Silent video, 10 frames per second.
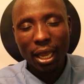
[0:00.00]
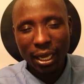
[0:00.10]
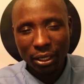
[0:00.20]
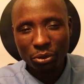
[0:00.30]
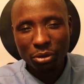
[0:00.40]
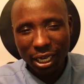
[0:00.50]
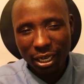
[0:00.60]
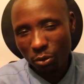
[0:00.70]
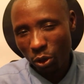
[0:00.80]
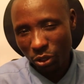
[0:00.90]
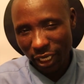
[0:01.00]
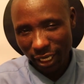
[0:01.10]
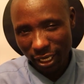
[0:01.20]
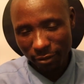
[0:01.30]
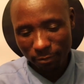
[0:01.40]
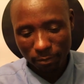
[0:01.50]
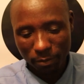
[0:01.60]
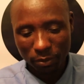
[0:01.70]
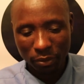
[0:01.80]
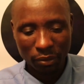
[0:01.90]
and Raila Molo
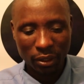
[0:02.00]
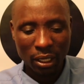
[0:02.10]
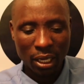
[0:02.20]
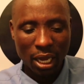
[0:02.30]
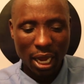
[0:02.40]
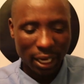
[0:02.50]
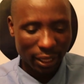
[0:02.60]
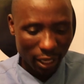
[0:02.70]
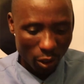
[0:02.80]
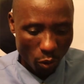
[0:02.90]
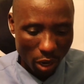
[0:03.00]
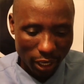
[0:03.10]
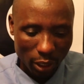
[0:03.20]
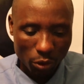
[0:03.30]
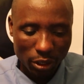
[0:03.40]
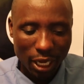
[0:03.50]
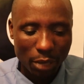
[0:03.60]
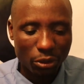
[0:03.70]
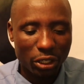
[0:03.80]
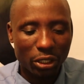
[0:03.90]
And I think one that was
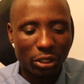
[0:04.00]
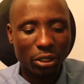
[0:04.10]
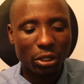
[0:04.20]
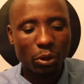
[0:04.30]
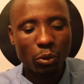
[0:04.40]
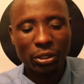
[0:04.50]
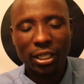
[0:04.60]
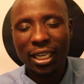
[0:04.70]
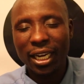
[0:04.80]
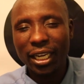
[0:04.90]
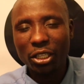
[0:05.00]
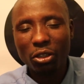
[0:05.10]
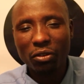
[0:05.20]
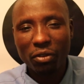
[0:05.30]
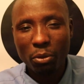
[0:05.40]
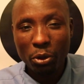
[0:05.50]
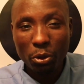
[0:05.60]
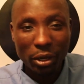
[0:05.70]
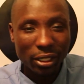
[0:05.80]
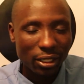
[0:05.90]
captured was a delegation from
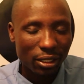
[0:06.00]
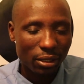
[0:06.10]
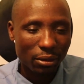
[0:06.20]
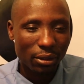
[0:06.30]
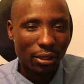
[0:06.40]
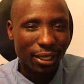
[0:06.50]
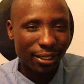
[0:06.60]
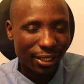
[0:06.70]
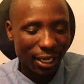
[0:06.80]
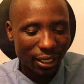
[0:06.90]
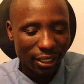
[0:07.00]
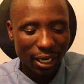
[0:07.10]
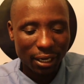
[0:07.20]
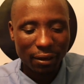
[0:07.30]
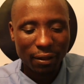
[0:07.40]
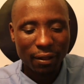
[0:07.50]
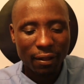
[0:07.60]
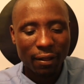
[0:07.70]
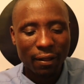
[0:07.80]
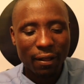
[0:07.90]
US, senator,
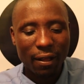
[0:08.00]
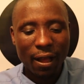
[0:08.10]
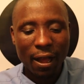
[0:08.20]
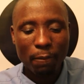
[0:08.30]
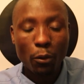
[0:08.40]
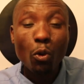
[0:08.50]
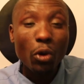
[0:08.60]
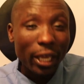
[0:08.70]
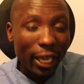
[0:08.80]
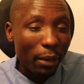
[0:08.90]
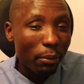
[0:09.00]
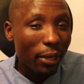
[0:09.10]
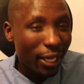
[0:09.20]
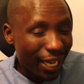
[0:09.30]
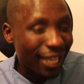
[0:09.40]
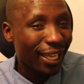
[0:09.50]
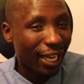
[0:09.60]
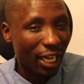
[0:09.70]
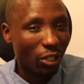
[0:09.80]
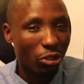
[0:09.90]
um, who came in the
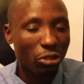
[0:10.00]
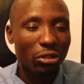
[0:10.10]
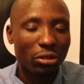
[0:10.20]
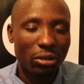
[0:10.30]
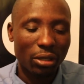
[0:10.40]
country.